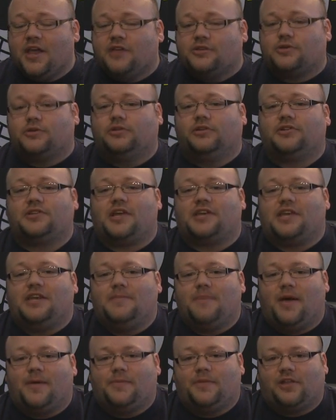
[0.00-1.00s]
So it looks like
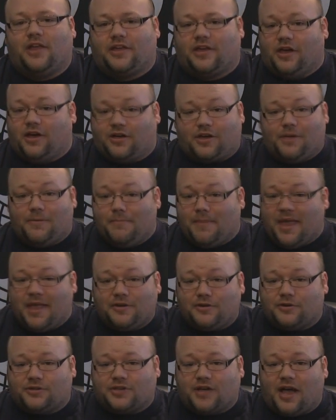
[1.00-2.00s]
he might be like a
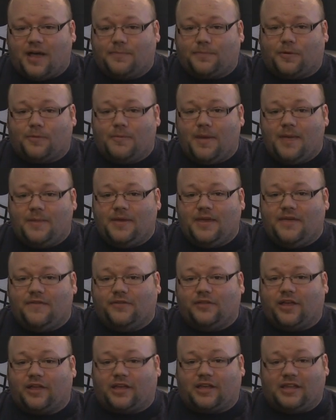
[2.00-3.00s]
commander type, or maybe
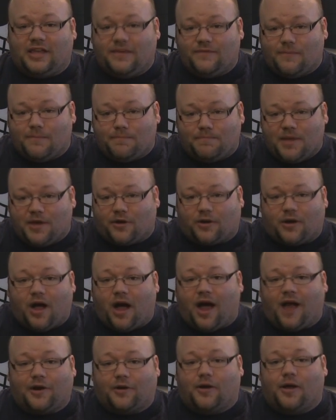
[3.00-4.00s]
even like an even bigger
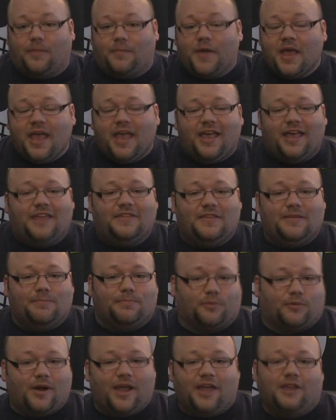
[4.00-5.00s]
higher up in the
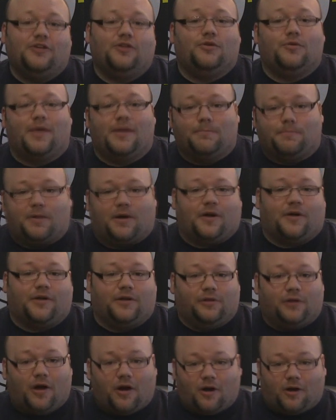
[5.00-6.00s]
brand new
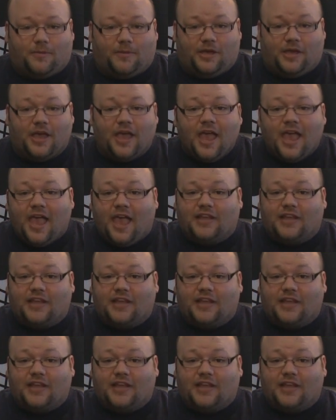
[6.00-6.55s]
Imperial Army.